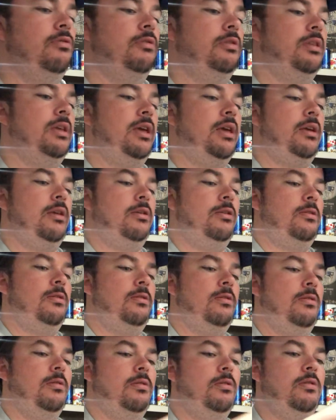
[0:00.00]
on that.
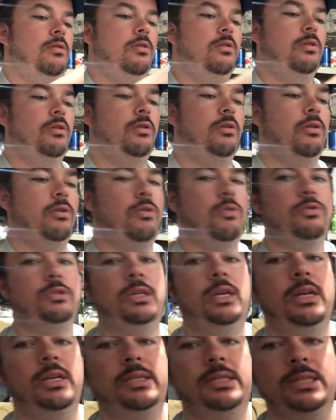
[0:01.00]

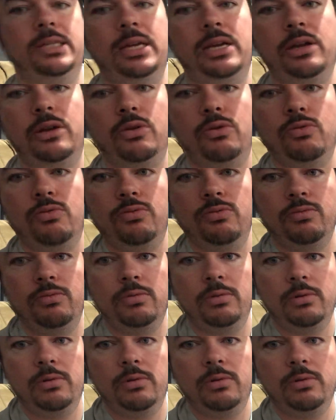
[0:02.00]
Jose Canseco,